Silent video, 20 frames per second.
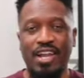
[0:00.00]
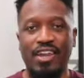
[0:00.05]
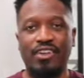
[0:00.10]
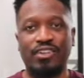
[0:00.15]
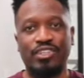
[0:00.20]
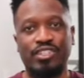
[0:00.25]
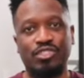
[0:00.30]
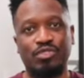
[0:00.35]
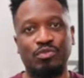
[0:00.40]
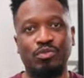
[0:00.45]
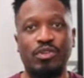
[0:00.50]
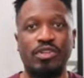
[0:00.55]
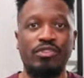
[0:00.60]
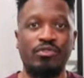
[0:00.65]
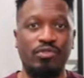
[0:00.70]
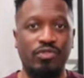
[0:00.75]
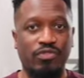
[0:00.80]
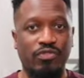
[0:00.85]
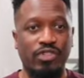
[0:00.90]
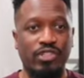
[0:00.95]
here in this
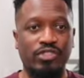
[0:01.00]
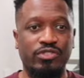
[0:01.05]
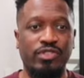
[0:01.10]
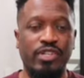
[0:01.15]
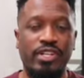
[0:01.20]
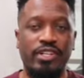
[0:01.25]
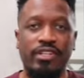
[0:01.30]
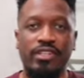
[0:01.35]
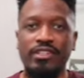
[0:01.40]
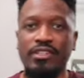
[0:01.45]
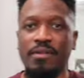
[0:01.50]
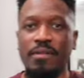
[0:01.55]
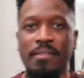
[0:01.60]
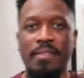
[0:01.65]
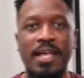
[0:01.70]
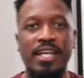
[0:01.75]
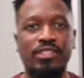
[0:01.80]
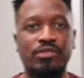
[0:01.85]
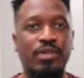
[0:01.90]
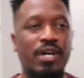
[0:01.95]
one refrigerator.
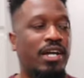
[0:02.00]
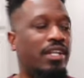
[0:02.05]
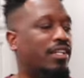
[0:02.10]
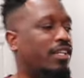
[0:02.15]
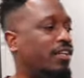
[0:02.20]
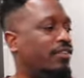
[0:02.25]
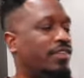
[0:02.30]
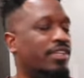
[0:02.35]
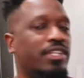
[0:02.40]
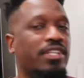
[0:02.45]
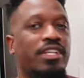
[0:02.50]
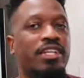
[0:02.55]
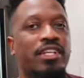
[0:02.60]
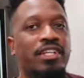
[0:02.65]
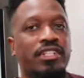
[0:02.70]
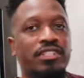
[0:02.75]
That's why I love it.